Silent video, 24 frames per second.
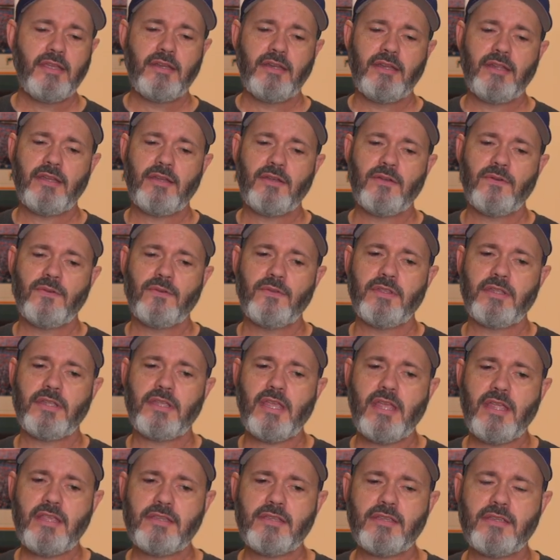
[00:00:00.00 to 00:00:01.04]
Now, the
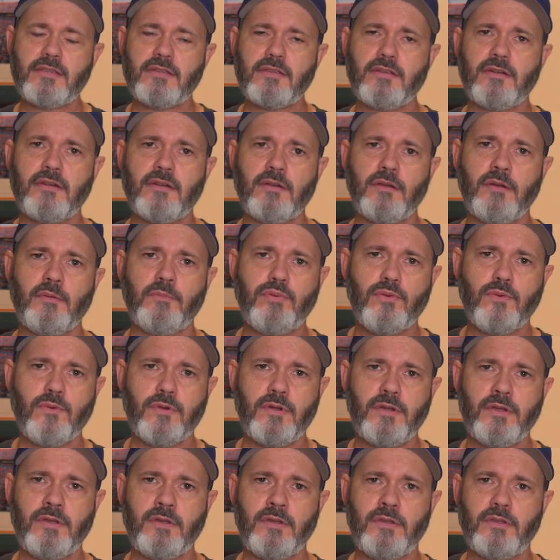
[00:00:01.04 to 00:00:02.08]
cases are
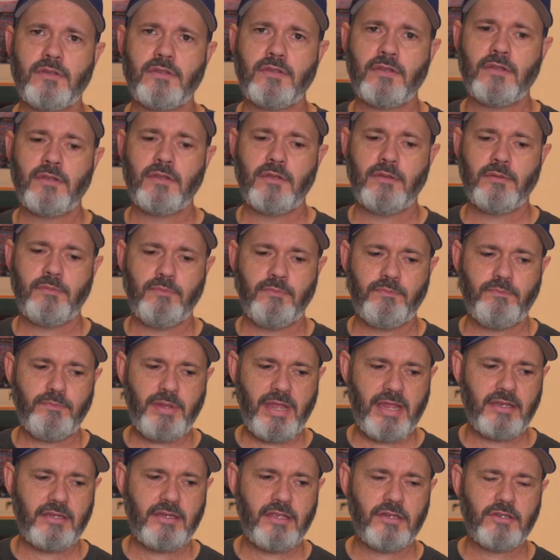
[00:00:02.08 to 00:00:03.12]
important to
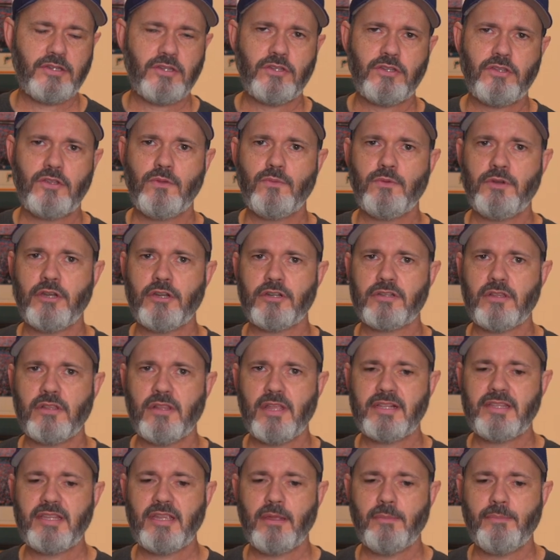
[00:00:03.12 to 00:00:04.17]
pay attention to when you're
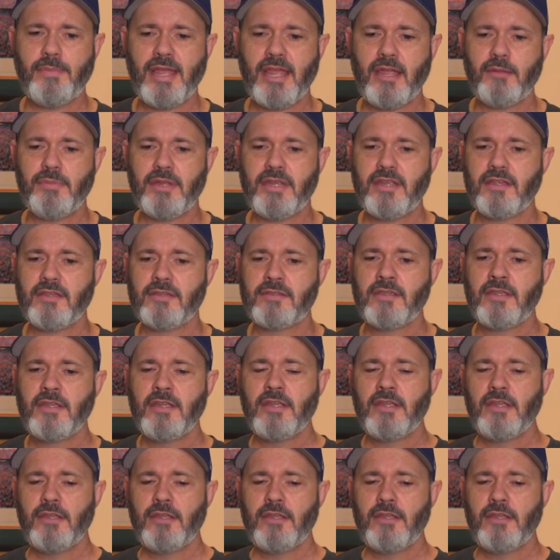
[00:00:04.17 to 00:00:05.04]
selecting a bag because